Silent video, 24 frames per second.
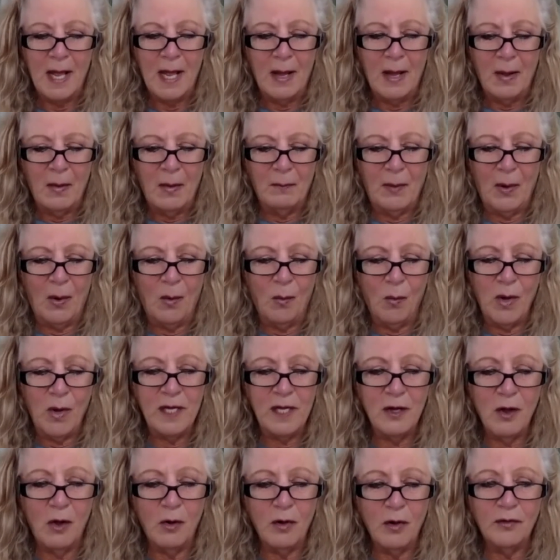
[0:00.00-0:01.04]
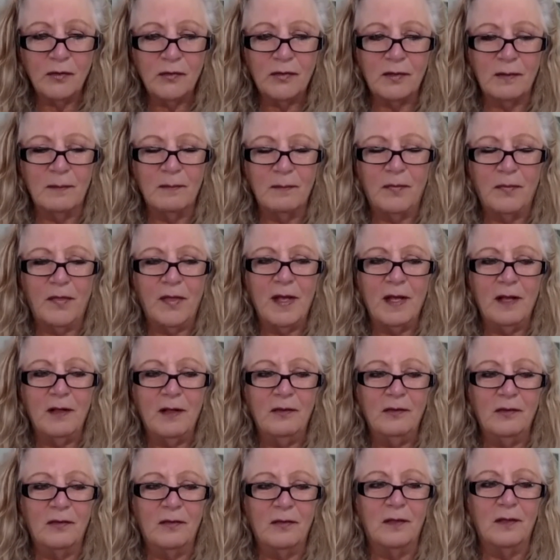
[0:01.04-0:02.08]
But we noticed some
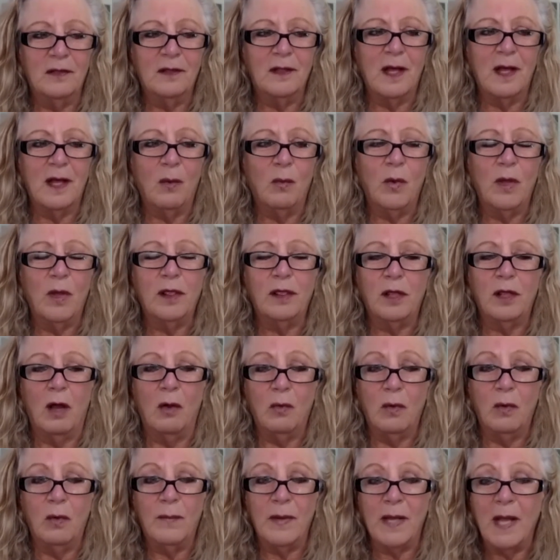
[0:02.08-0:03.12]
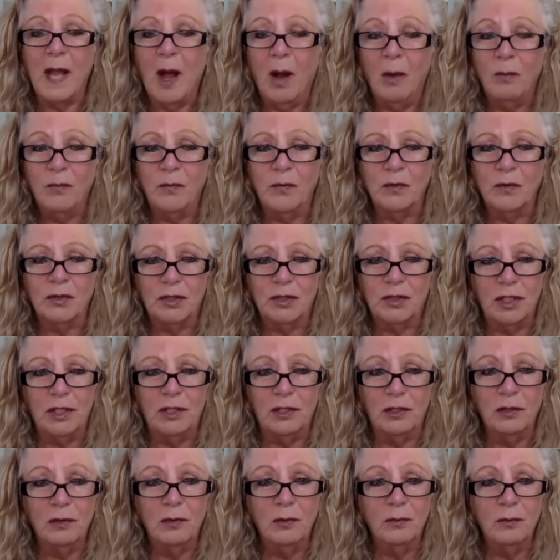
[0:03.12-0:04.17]
things that we thought would be helpful to
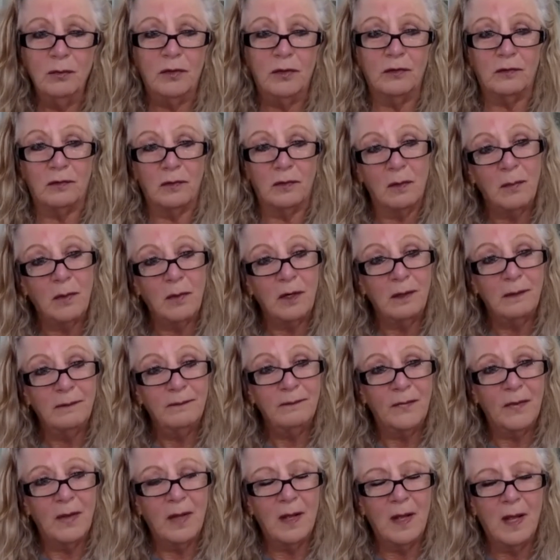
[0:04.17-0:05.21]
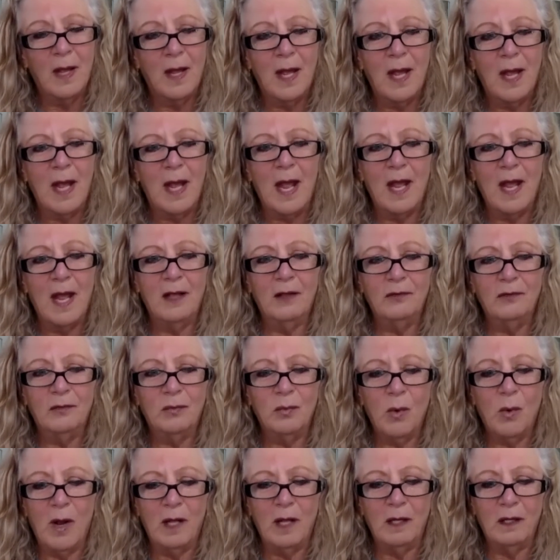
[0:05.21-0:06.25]
you, the Zoomer, as
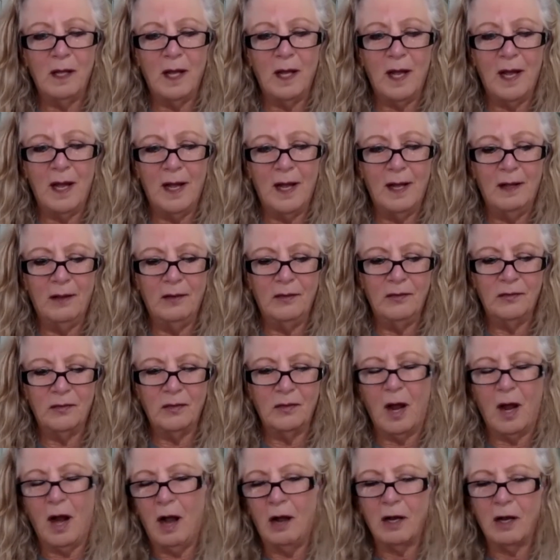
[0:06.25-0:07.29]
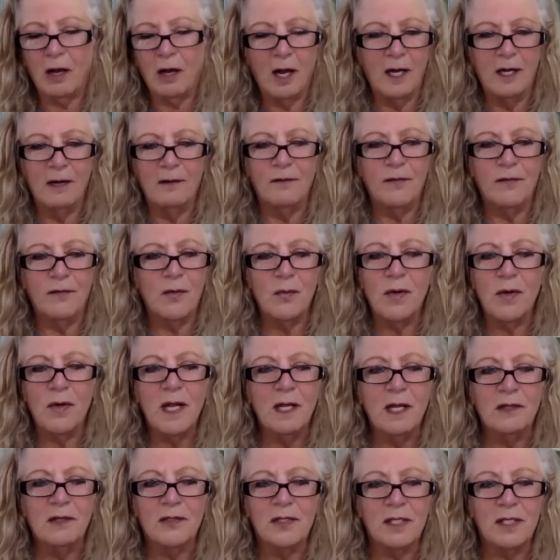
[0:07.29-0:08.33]
well as our kind of
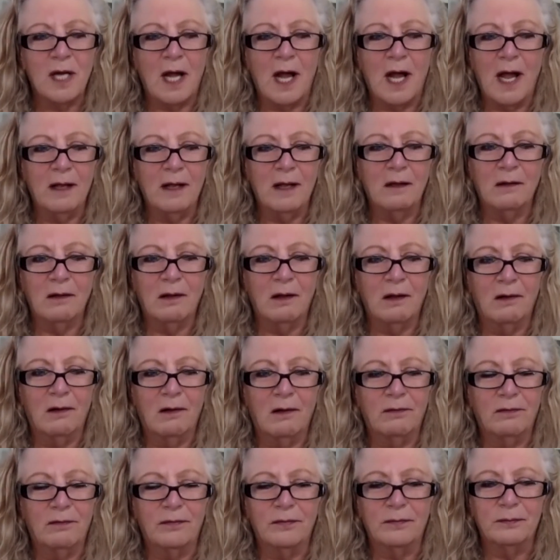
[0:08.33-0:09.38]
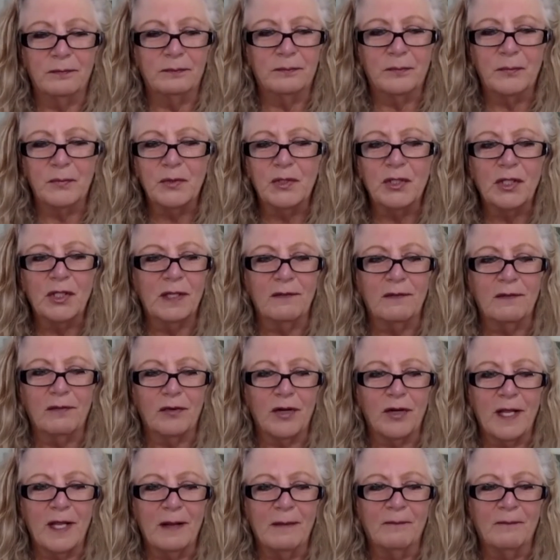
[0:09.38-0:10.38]
unique style of delivery.